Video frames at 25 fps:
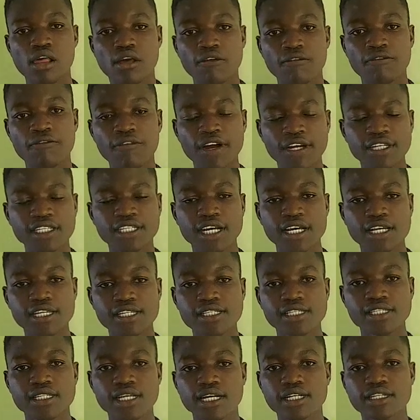
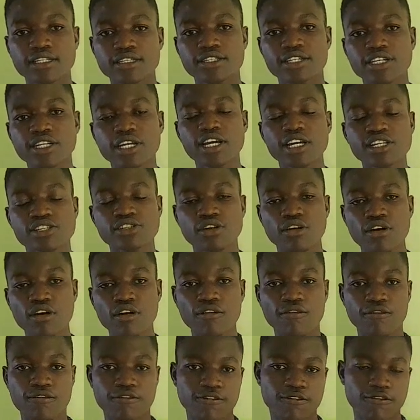factors that triggers
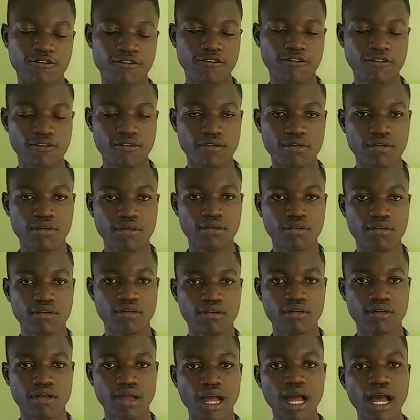off
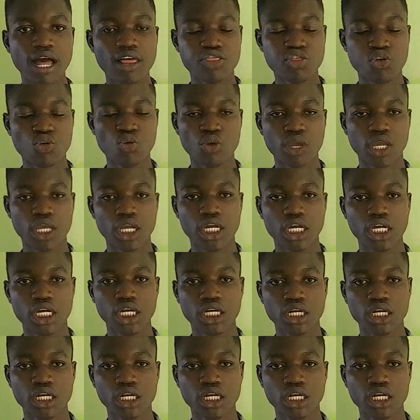earthquake.